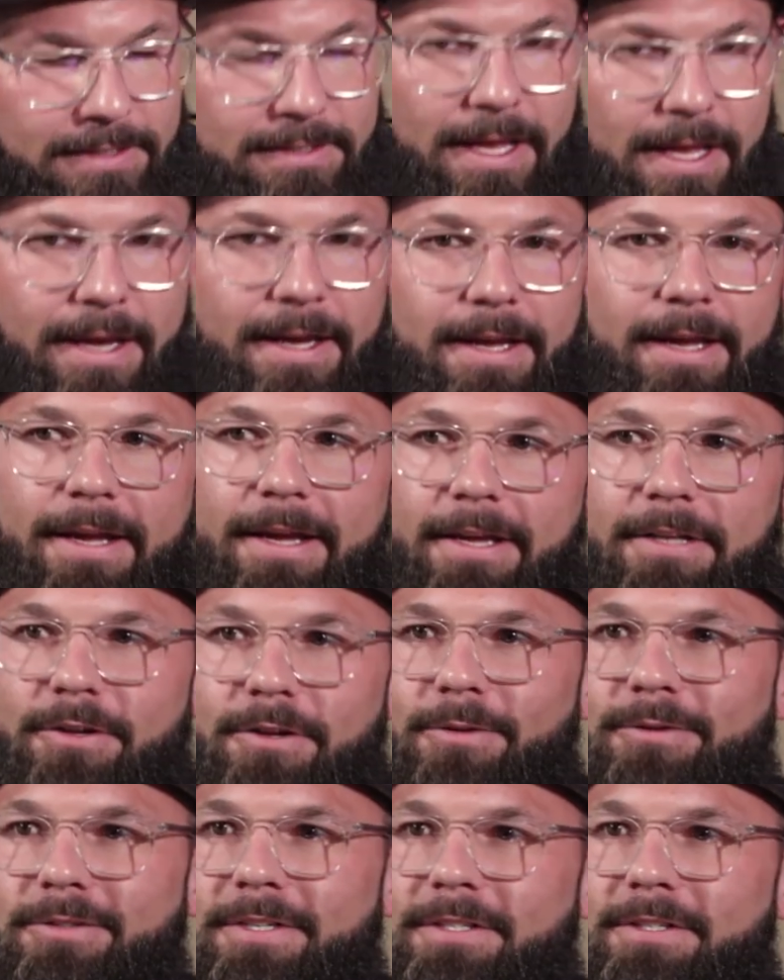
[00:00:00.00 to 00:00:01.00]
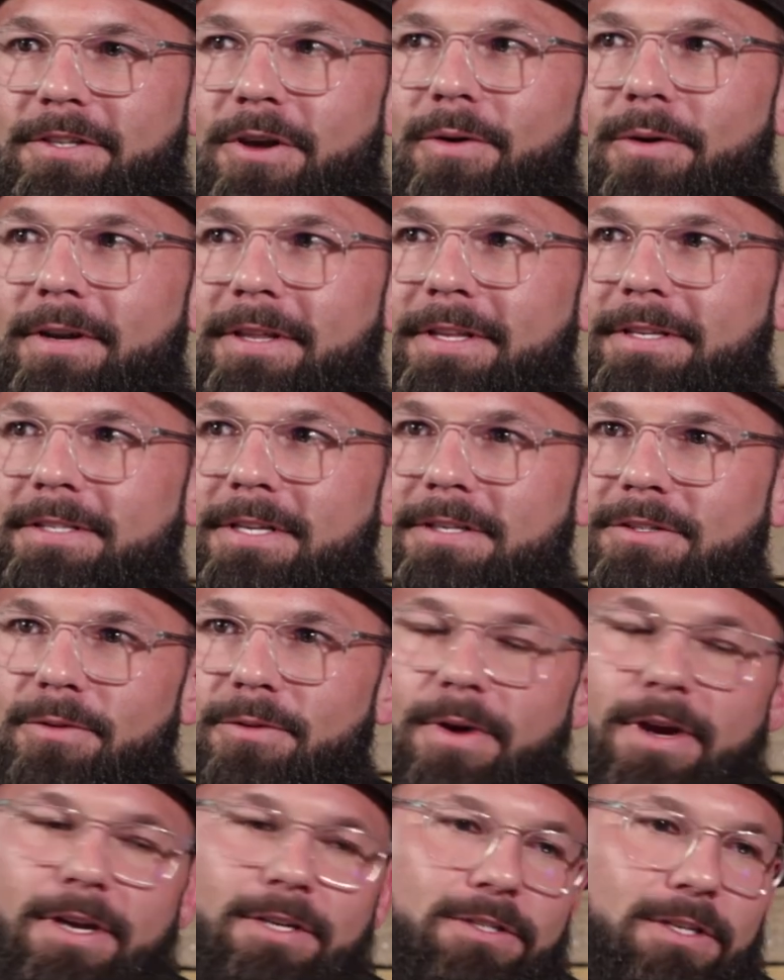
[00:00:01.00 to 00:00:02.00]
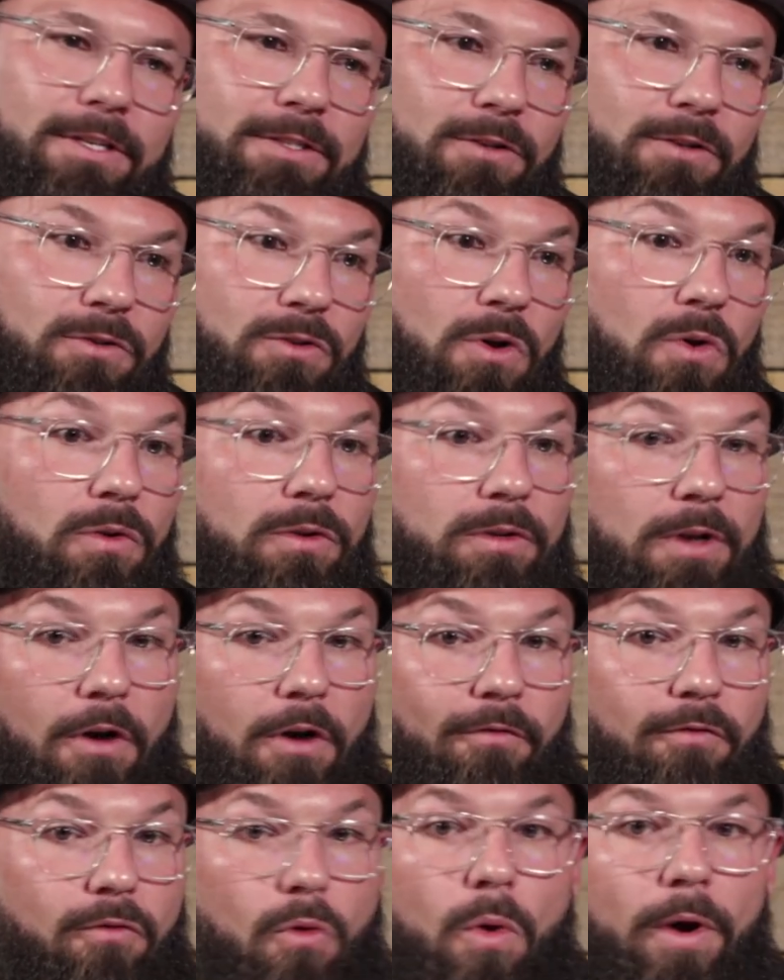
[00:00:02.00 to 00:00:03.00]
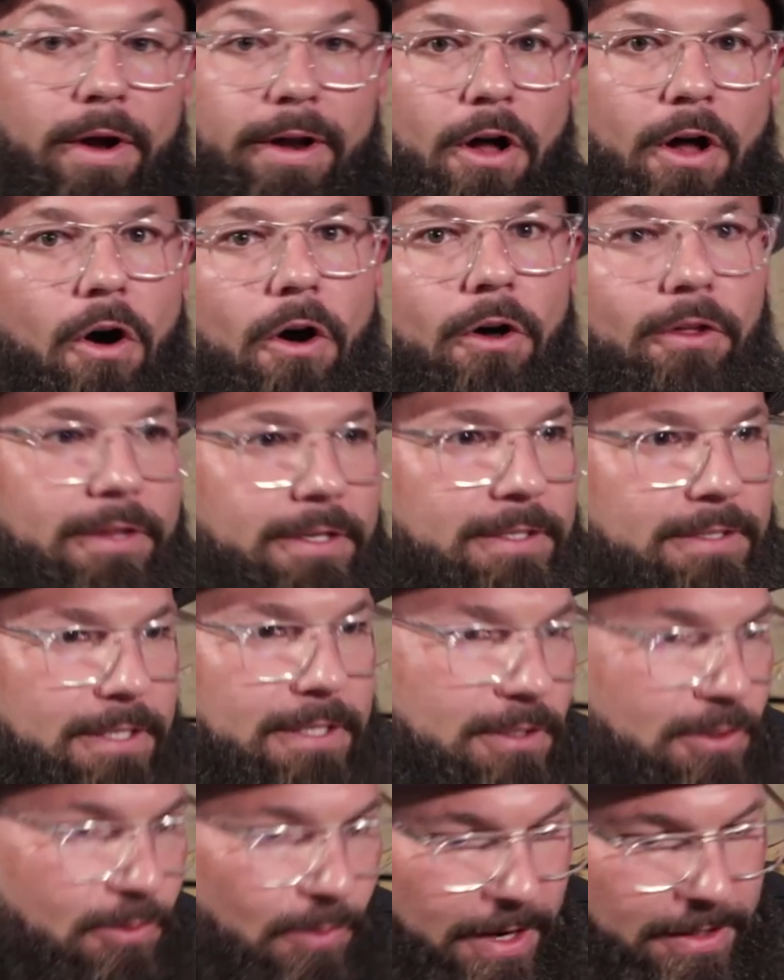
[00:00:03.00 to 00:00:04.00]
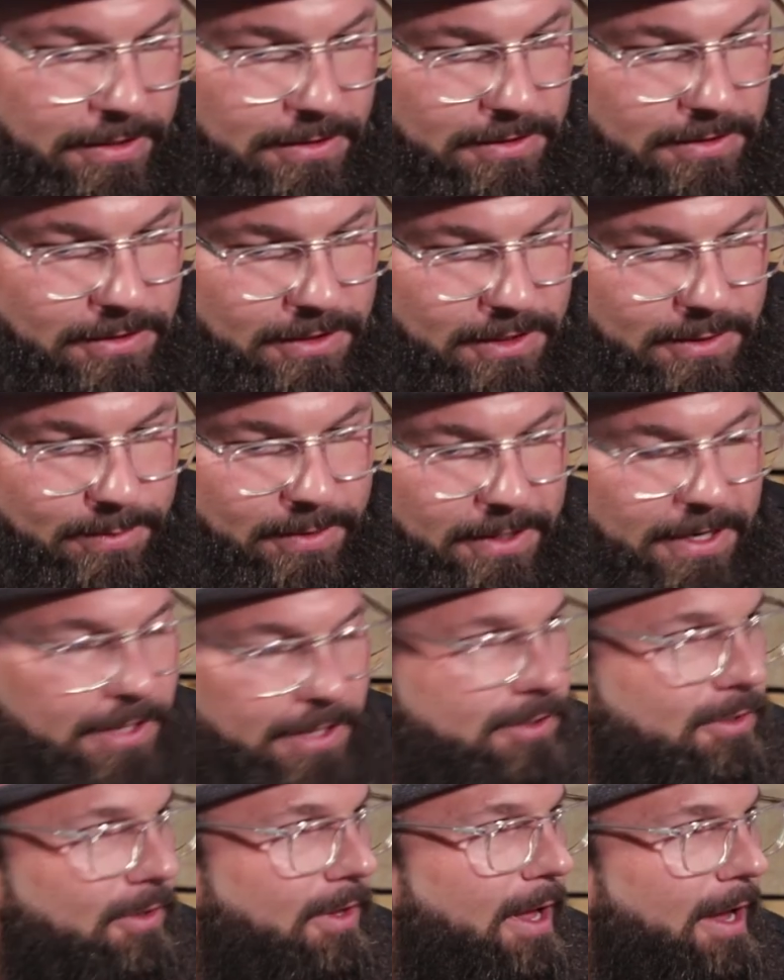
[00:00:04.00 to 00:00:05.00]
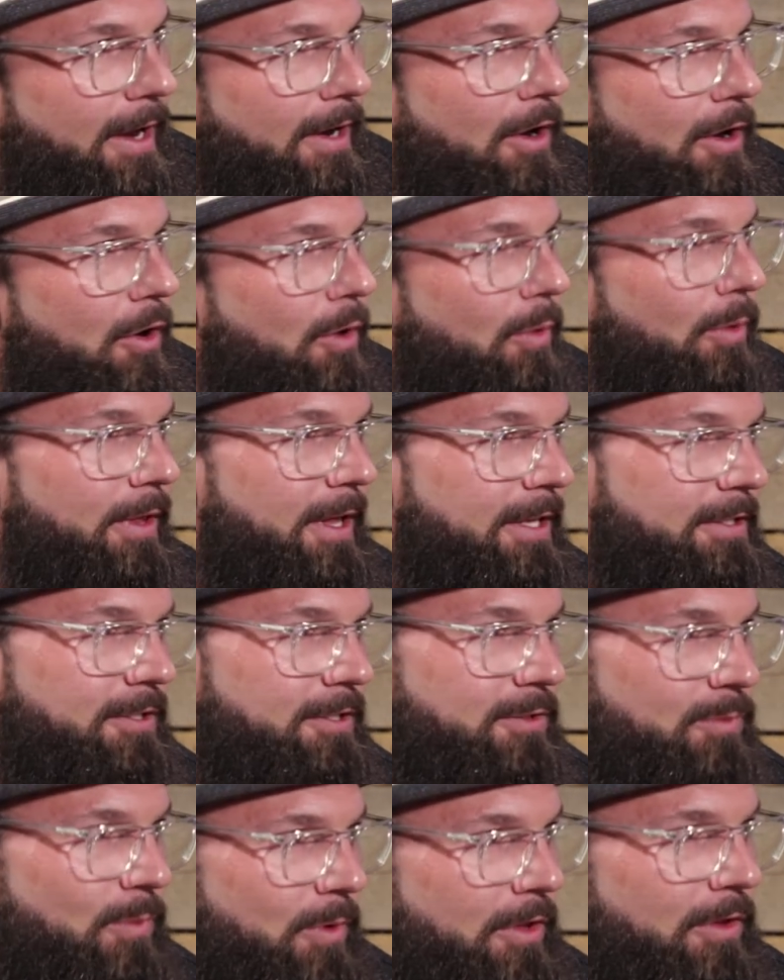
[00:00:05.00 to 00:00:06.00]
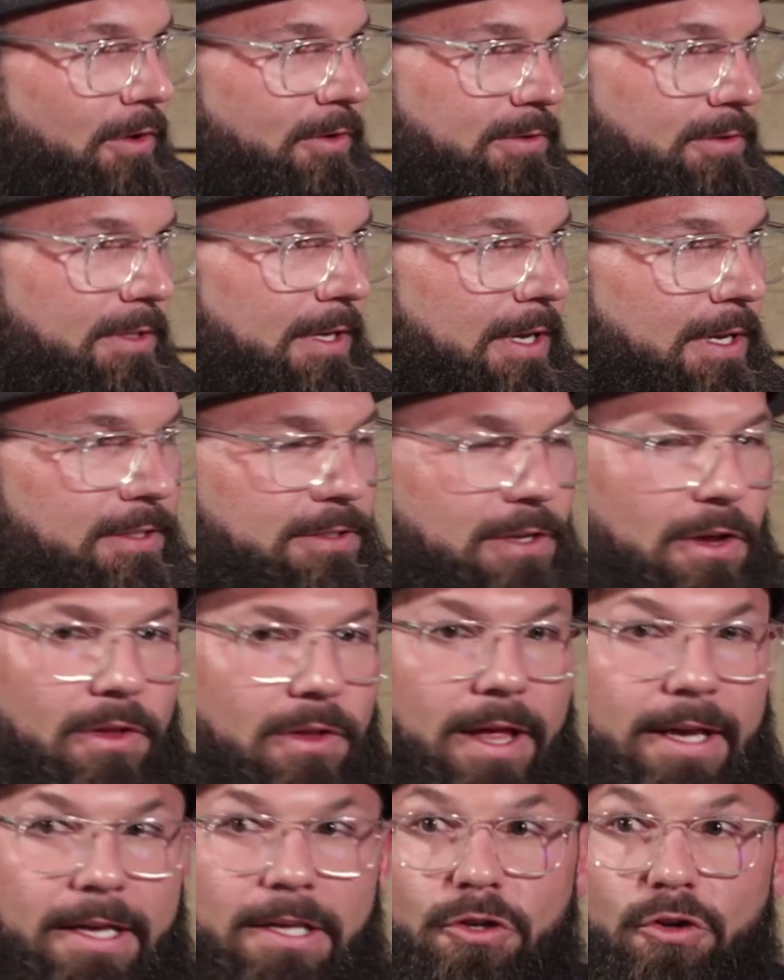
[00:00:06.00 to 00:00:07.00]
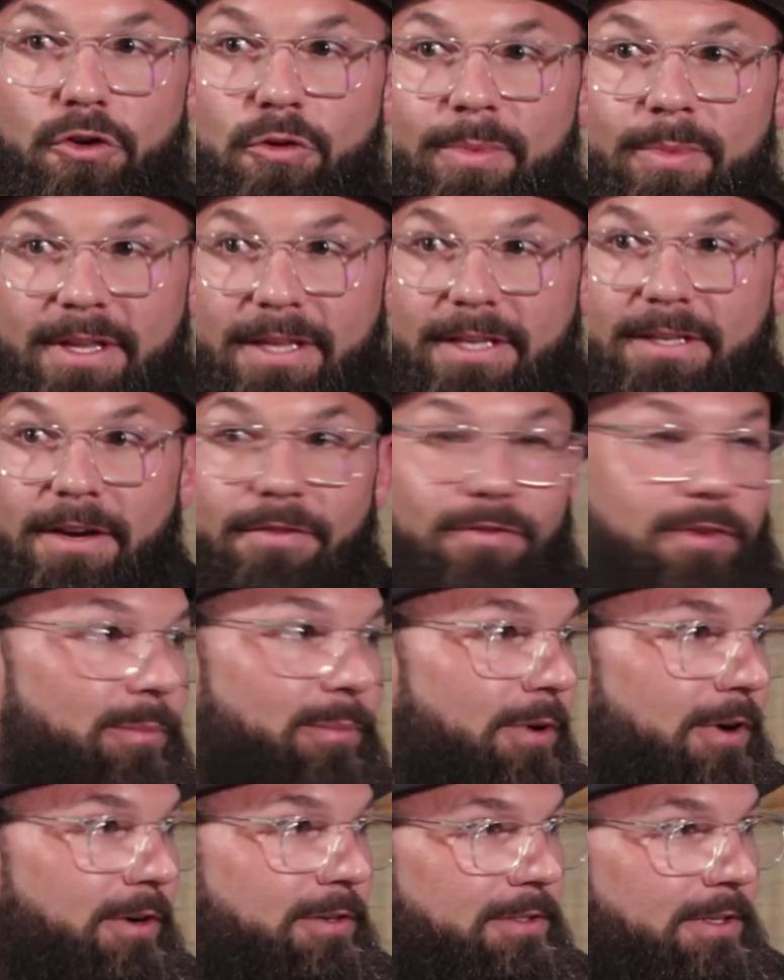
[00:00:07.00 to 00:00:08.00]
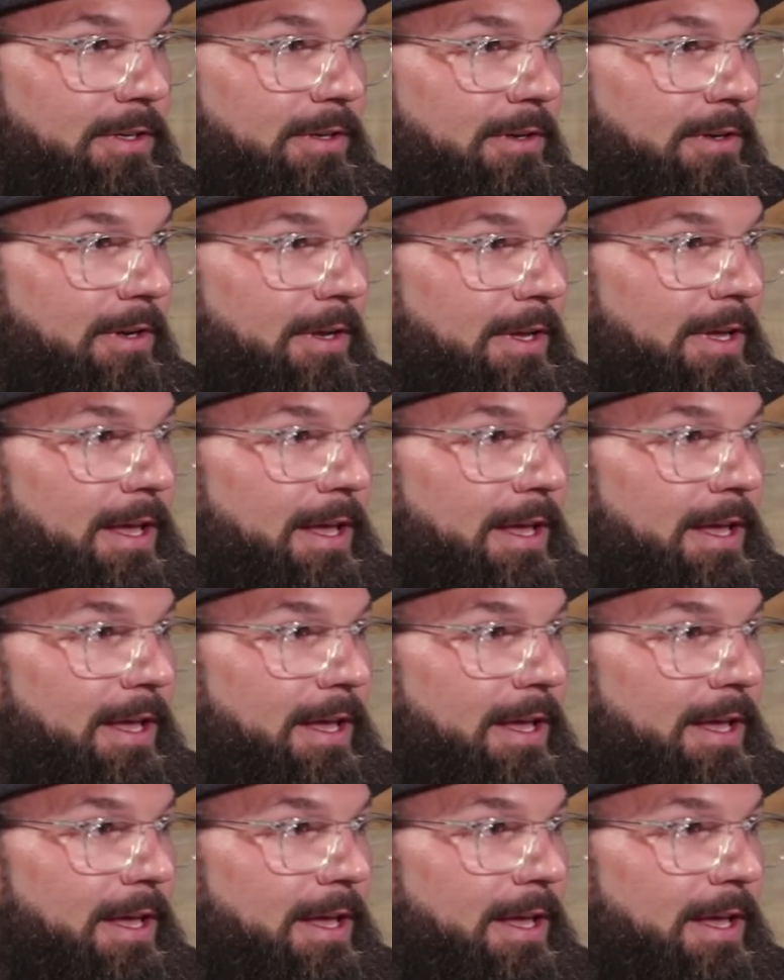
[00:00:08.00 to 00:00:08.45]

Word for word: Is like don't just go into these situations or don't avoid all these situations just because you're like, oh, well, that's just one of those things. No, like you be the different person.